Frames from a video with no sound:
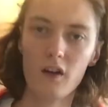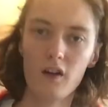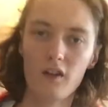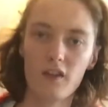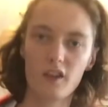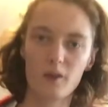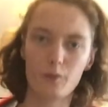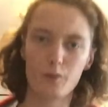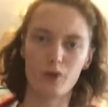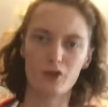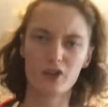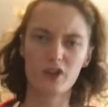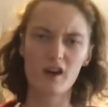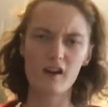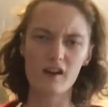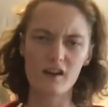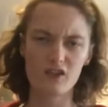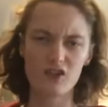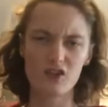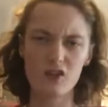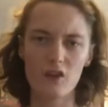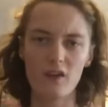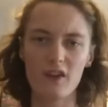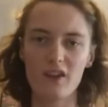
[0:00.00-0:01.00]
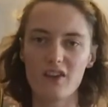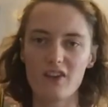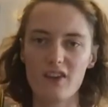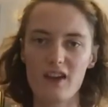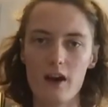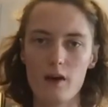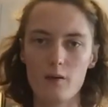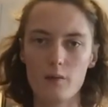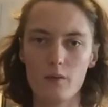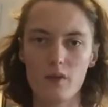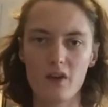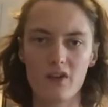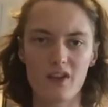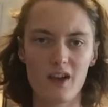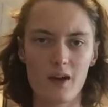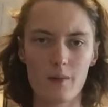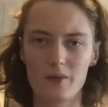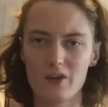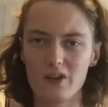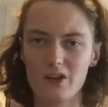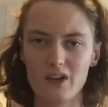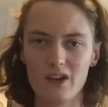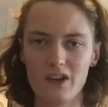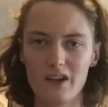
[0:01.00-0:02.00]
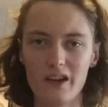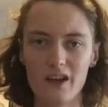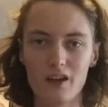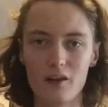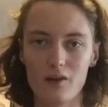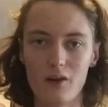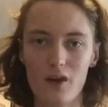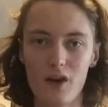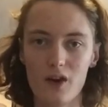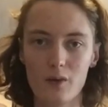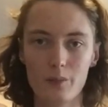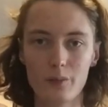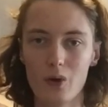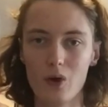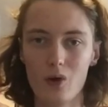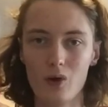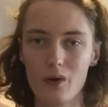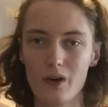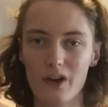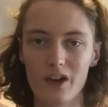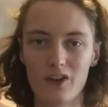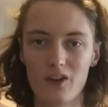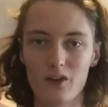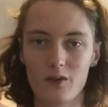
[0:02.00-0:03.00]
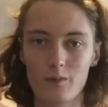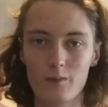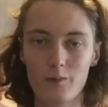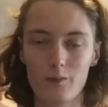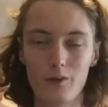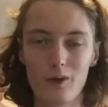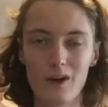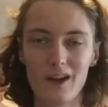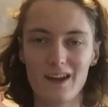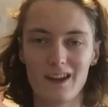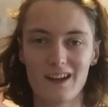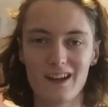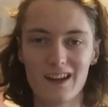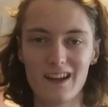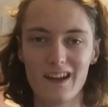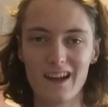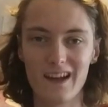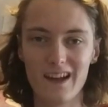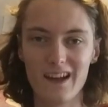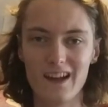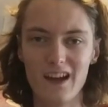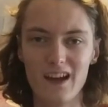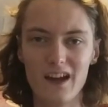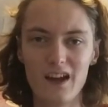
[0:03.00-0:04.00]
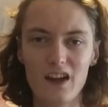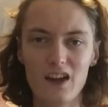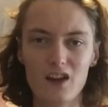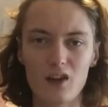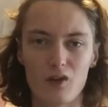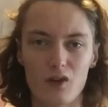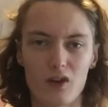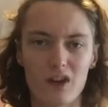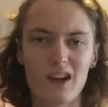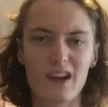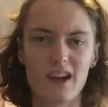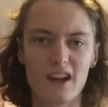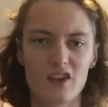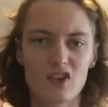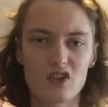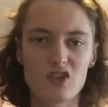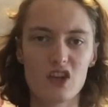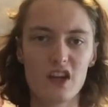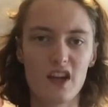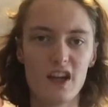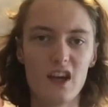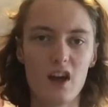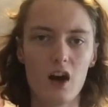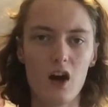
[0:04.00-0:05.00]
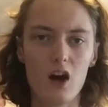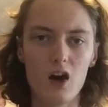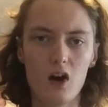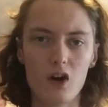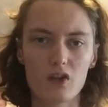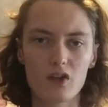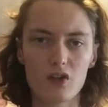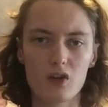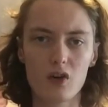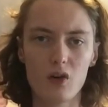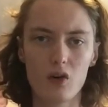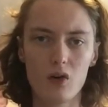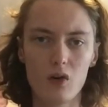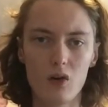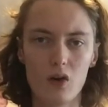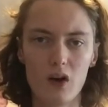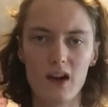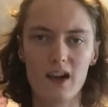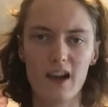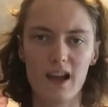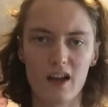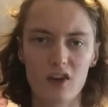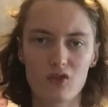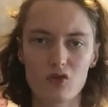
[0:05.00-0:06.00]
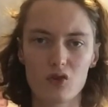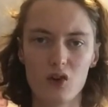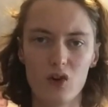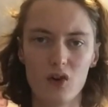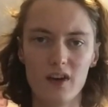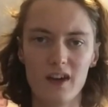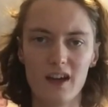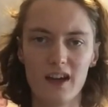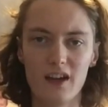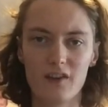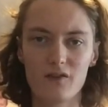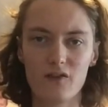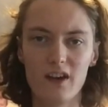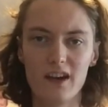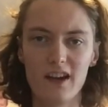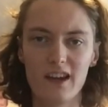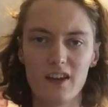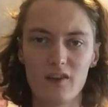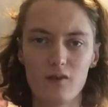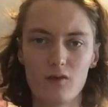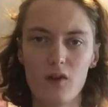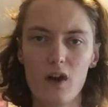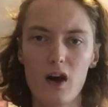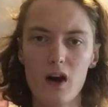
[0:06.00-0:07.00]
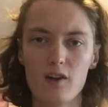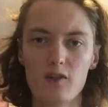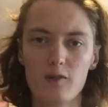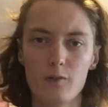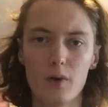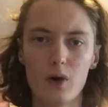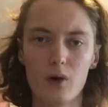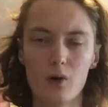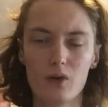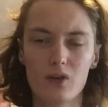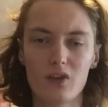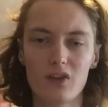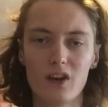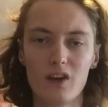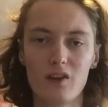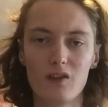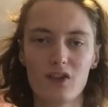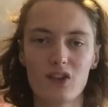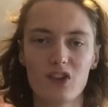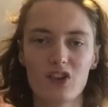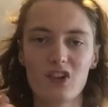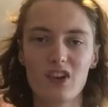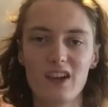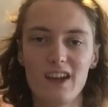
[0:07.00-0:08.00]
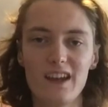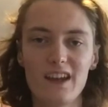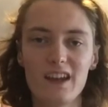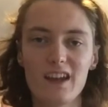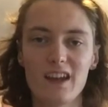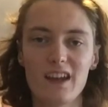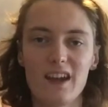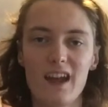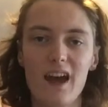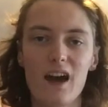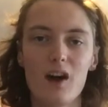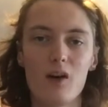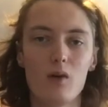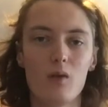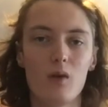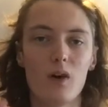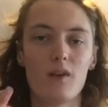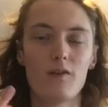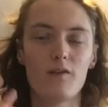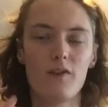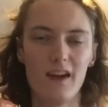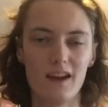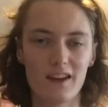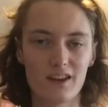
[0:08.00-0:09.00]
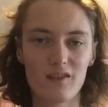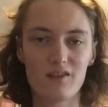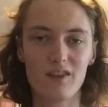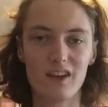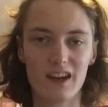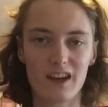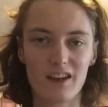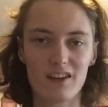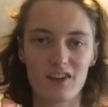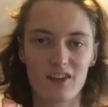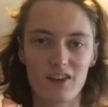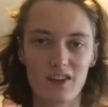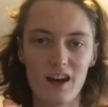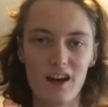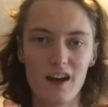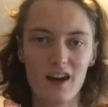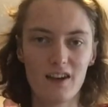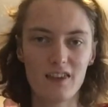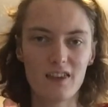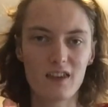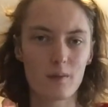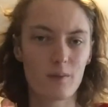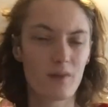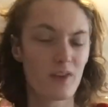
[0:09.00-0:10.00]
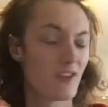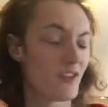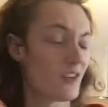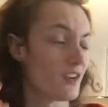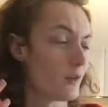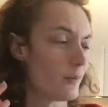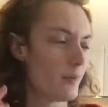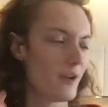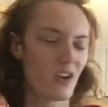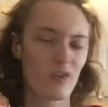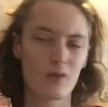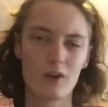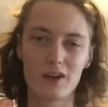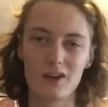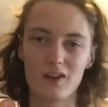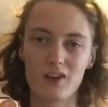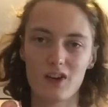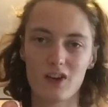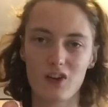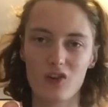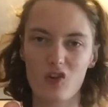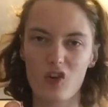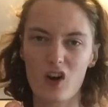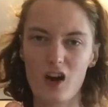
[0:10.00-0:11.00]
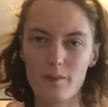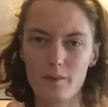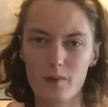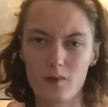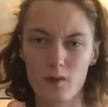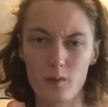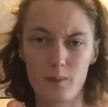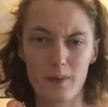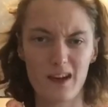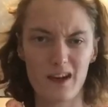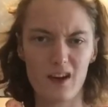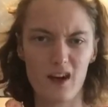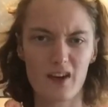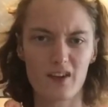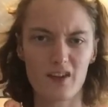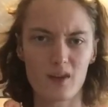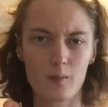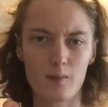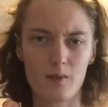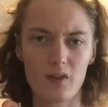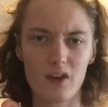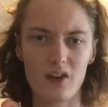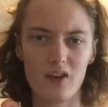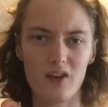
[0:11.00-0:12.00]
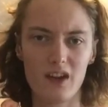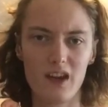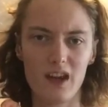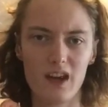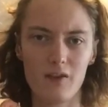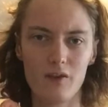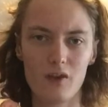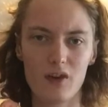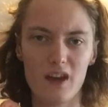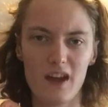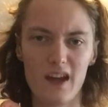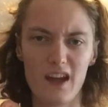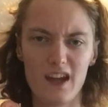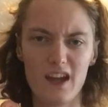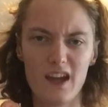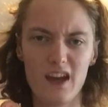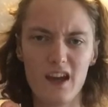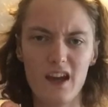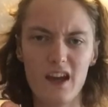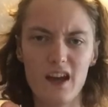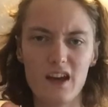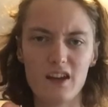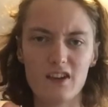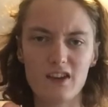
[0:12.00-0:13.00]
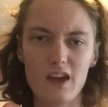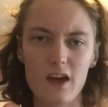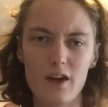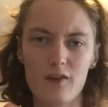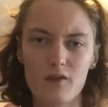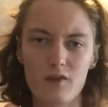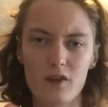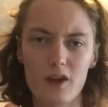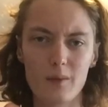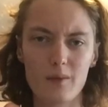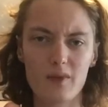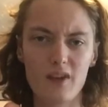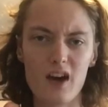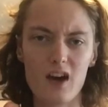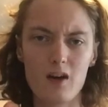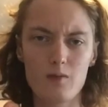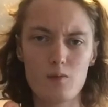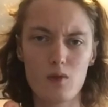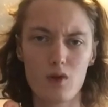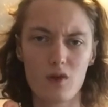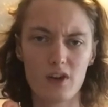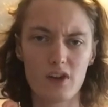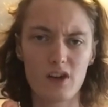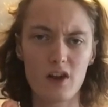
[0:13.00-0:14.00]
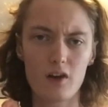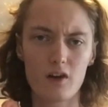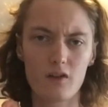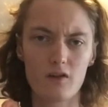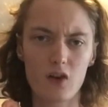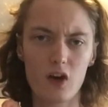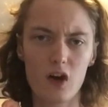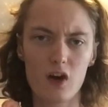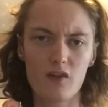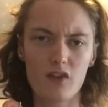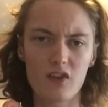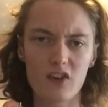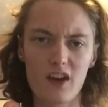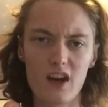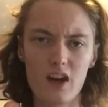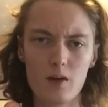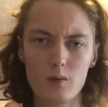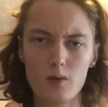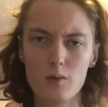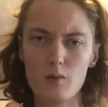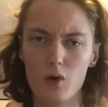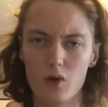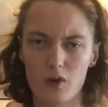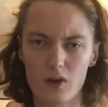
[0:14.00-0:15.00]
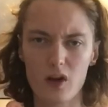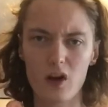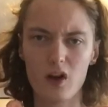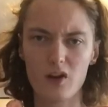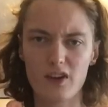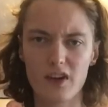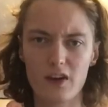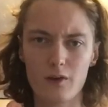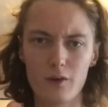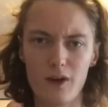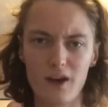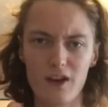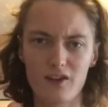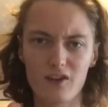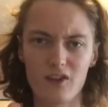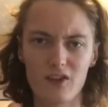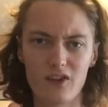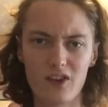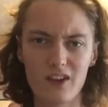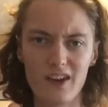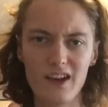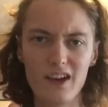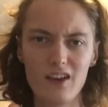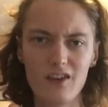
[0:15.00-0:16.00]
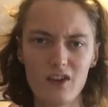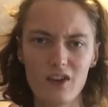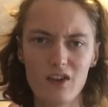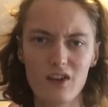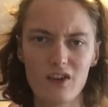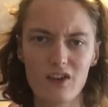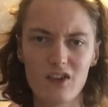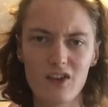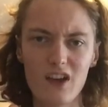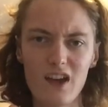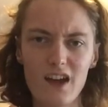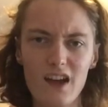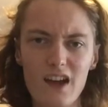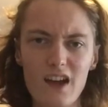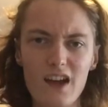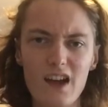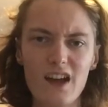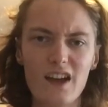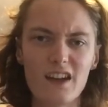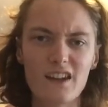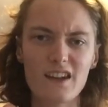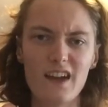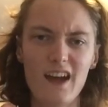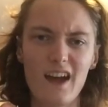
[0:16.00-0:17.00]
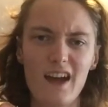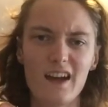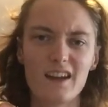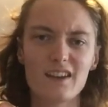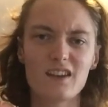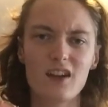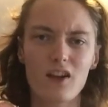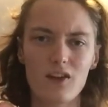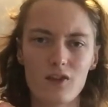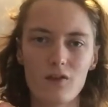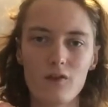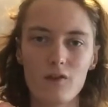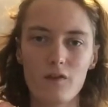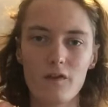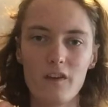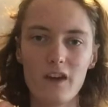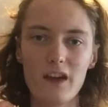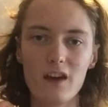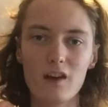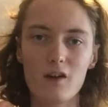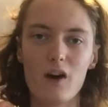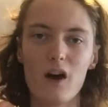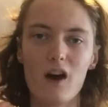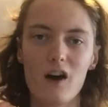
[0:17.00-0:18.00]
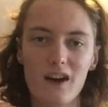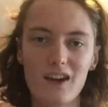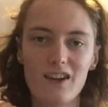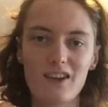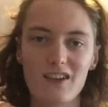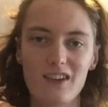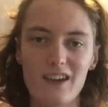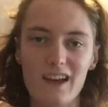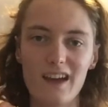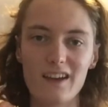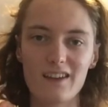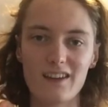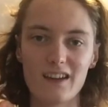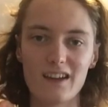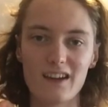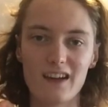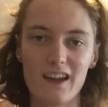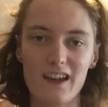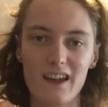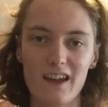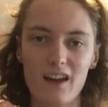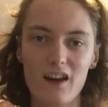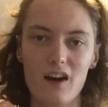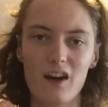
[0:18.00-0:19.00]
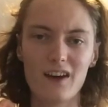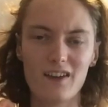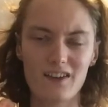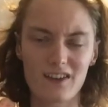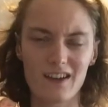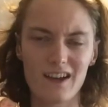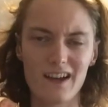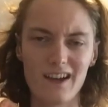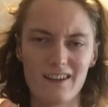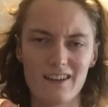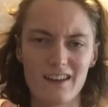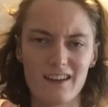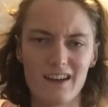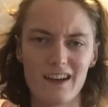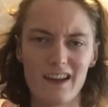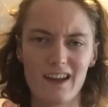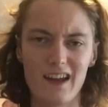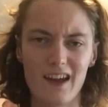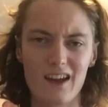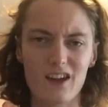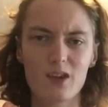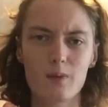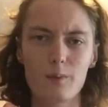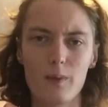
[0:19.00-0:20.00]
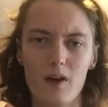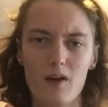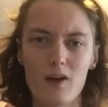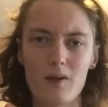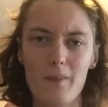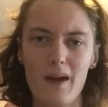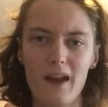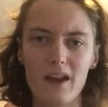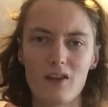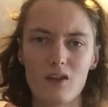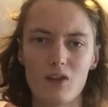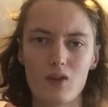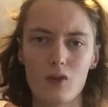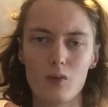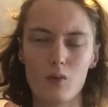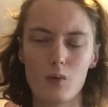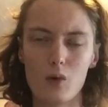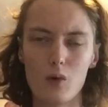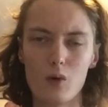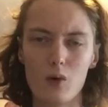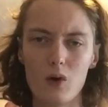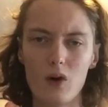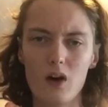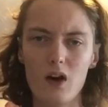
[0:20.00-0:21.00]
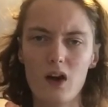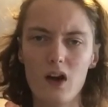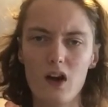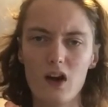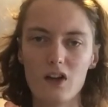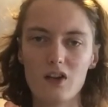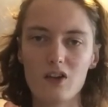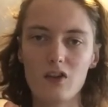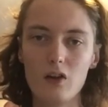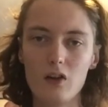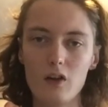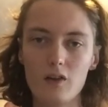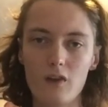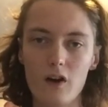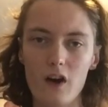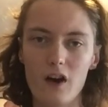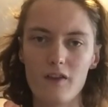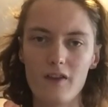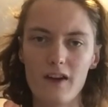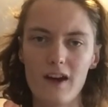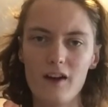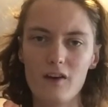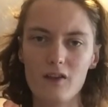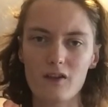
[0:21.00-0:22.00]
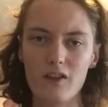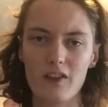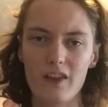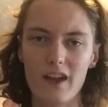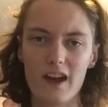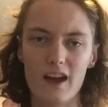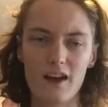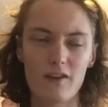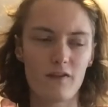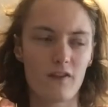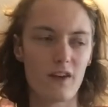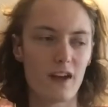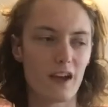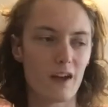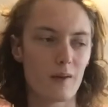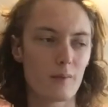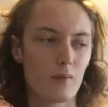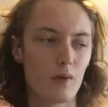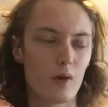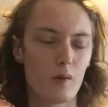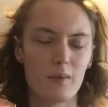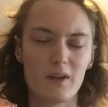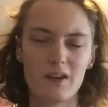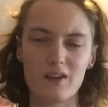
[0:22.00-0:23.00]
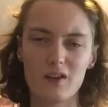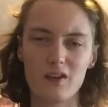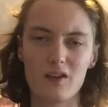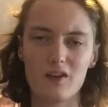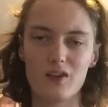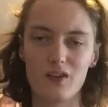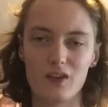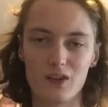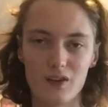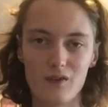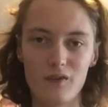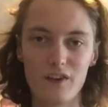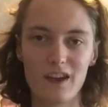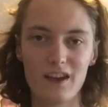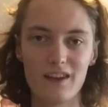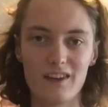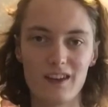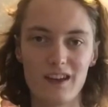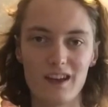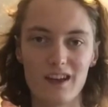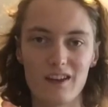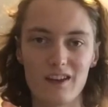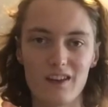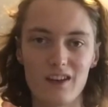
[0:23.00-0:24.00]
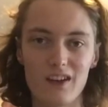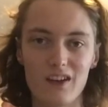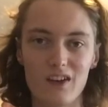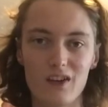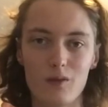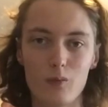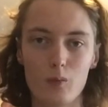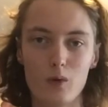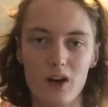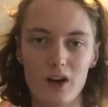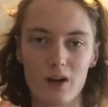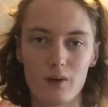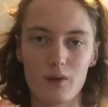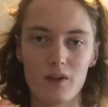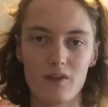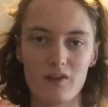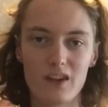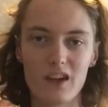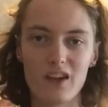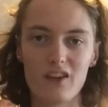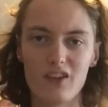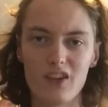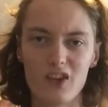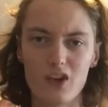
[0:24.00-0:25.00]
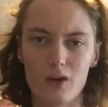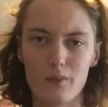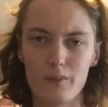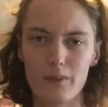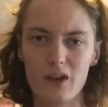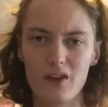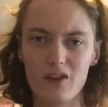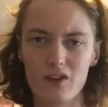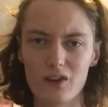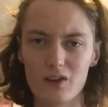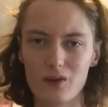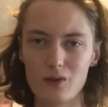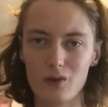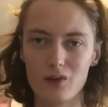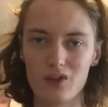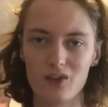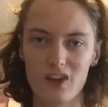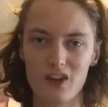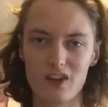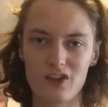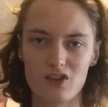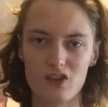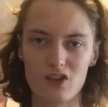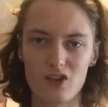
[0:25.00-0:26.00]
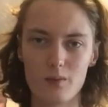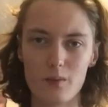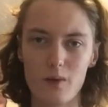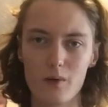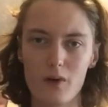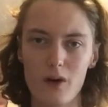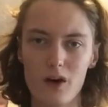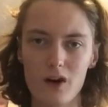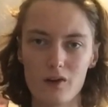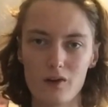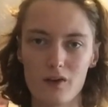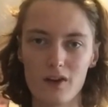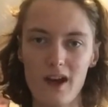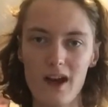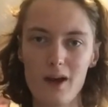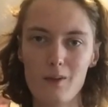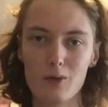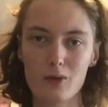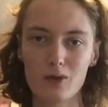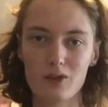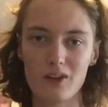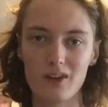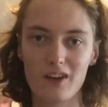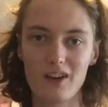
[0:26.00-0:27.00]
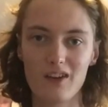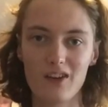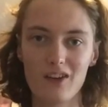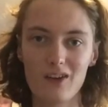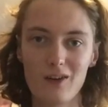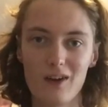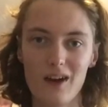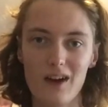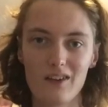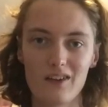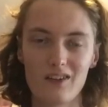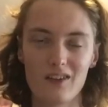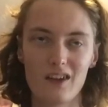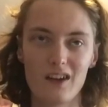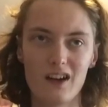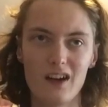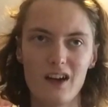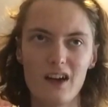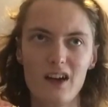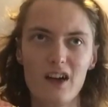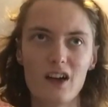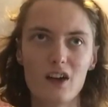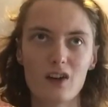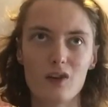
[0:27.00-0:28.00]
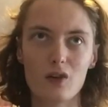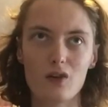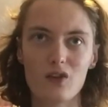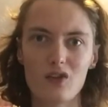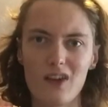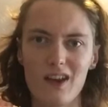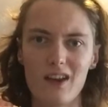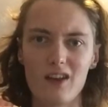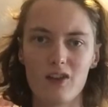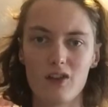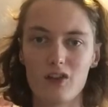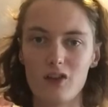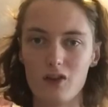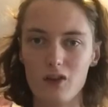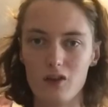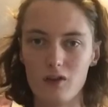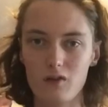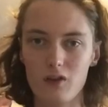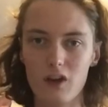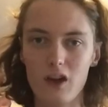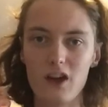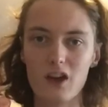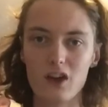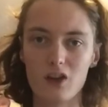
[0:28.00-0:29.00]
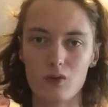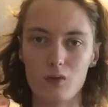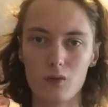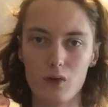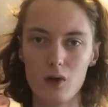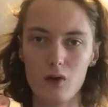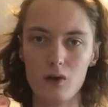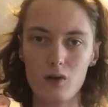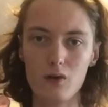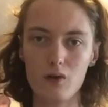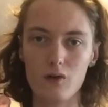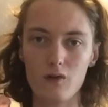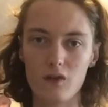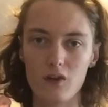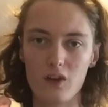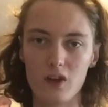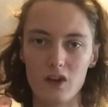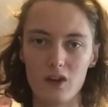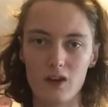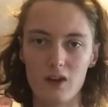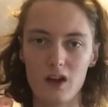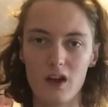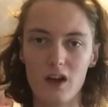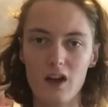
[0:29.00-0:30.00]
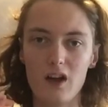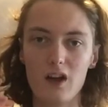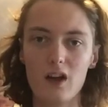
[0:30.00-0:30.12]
The production on this album is absolutely incredible. It's brilliantly, glitchy, hardcore, electronic, really rough, but also sleek in how effectively it's done. I think the best way to describe it would be like something you'd hear on a Death Grips album or a Young Fathers album or Kanye West's Yeezus. Yeah, it doesn't feel isolatingly experimental or too far out there. I think probably due to Daveed Diggs' work with Disney on musicals such as Moana and Hamilton, he still has a good sense of groove and